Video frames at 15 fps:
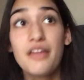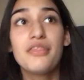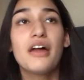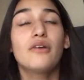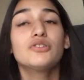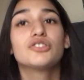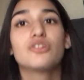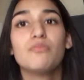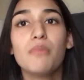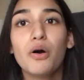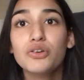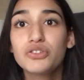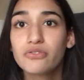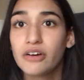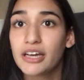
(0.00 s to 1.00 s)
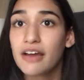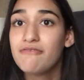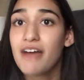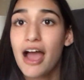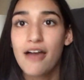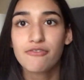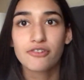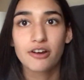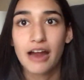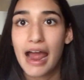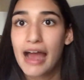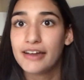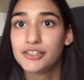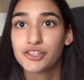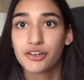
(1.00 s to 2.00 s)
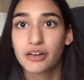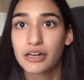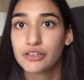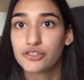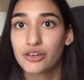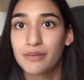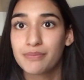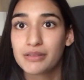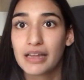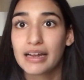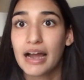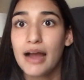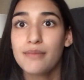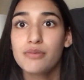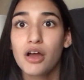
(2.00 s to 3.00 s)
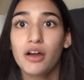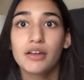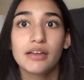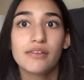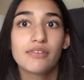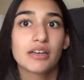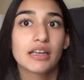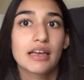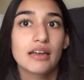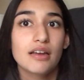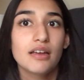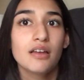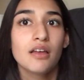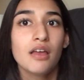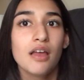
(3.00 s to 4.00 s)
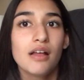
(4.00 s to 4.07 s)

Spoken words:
That was the most fun I've ever had during a trip. Like, I'm not even kidding.